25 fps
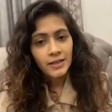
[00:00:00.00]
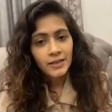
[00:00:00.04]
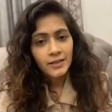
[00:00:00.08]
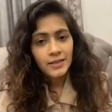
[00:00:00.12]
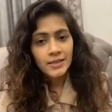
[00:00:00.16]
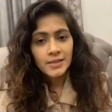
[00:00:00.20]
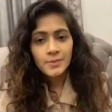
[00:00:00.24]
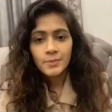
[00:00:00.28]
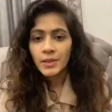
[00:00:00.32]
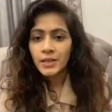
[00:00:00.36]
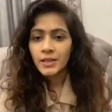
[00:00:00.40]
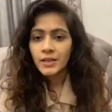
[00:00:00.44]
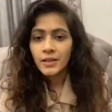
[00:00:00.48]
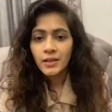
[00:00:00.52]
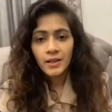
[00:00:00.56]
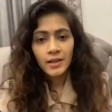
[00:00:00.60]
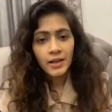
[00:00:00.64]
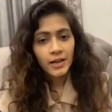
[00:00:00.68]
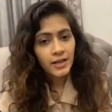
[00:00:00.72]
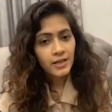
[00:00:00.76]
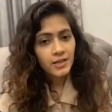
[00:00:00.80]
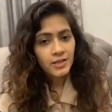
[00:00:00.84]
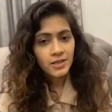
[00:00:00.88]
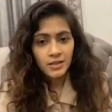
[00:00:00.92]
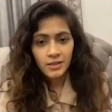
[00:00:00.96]
it has been a
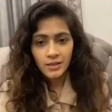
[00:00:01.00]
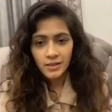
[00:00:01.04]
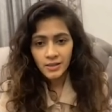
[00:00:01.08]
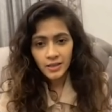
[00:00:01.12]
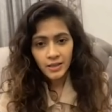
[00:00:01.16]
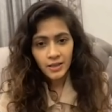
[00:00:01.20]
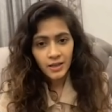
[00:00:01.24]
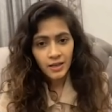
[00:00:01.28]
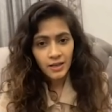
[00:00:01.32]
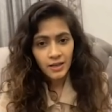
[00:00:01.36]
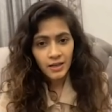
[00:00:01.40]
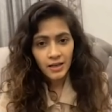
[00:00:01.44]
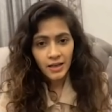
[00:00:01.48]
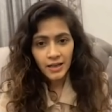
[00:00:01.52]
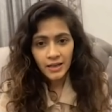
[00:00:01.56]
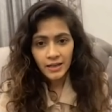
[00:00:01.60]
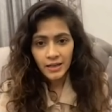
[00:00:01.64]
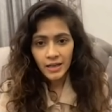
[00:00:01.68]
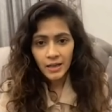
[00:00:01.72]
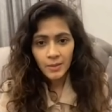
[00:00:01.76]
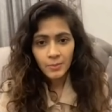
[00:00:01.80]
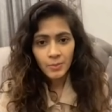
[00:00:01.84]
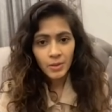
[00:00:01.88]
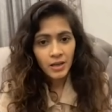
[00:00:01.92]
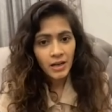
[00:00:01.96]
great journey, yaar.
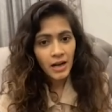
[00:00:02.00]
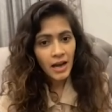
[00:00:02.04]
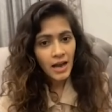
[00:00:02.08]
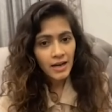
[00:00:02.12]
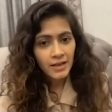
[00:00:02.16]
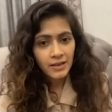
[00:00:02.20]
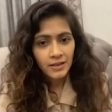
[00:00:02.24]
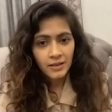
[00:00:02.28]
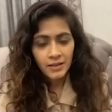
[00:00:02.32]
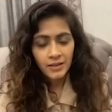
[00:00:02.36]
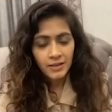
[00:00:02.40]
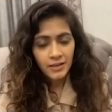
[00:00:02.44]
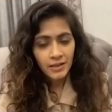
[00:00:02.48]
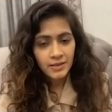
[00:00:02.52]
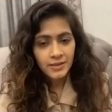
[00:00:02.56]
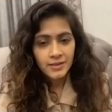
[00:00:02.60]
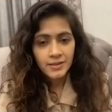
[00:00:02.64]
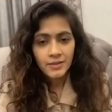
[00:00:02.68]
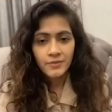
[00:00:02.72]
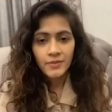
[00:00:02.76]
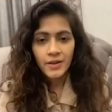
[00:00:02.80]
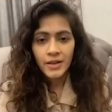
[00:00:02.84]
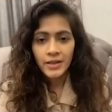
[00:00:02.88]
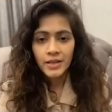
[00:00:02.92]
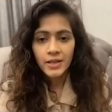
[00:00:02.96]
And I'm glad
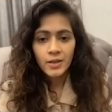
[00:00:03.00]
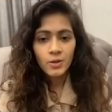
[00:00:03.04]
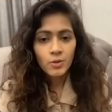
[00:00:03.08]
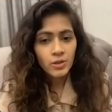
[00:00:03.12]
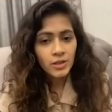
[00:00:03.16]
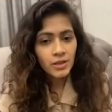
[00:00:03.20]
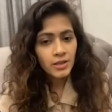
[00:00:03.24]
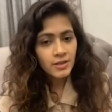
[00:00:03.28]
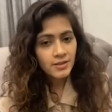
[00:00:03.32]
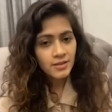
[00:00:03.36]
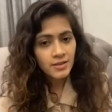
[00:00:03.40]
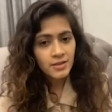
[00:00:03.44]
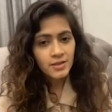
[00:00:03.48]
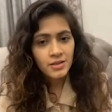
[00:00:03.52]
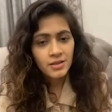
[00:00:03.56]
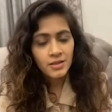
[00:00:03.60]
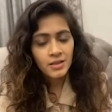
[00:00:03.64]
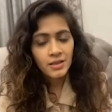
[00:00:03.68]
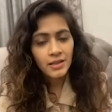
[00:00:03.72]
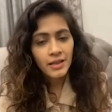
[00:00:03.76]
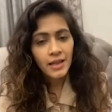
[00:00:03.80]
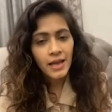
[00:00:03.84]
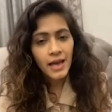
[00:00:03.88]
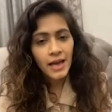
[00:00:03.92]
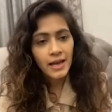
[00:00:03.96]
it's a very good
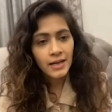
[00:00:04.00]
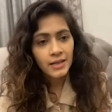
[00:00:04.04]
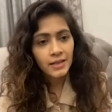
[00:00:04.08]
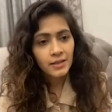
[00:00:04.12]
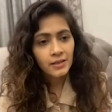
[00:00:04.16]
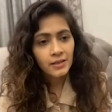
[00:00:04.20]
decision that